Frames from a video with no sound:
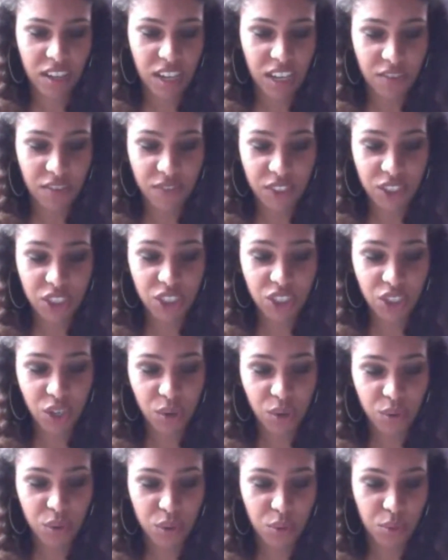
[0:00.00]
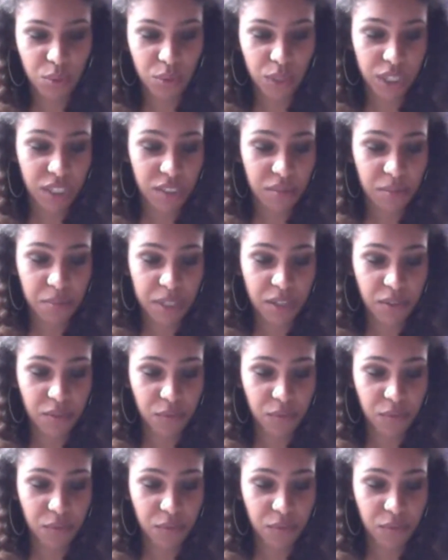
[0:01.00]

If it snows, we could be